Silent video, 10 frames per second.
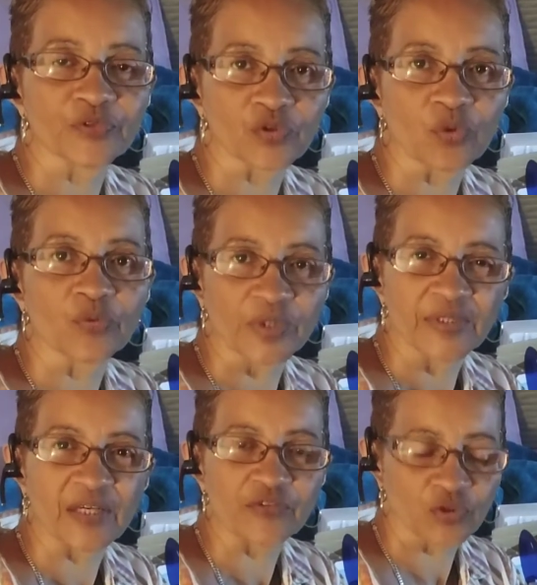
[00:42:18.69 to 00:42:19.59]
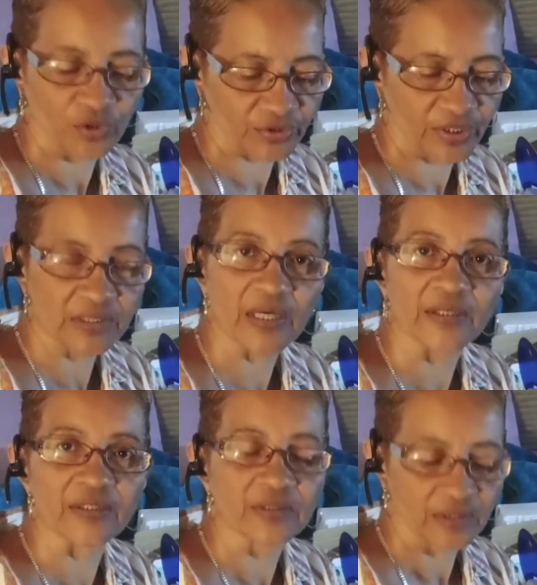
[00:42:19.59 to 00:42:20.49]
So that's a good thing
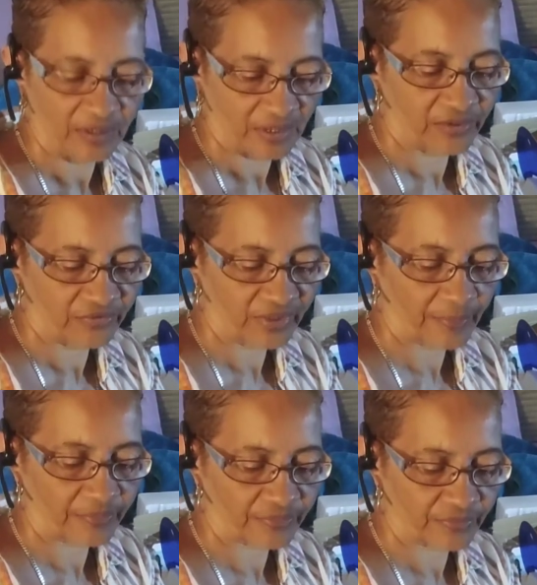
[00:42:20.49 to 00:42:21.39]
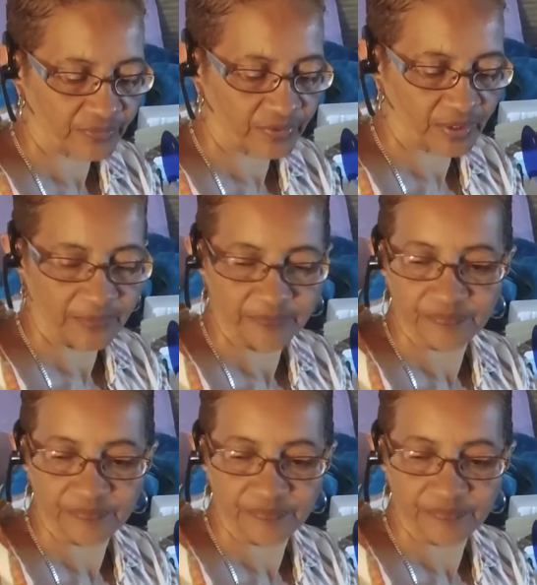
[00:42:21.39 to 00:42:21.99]
that it stops, okay?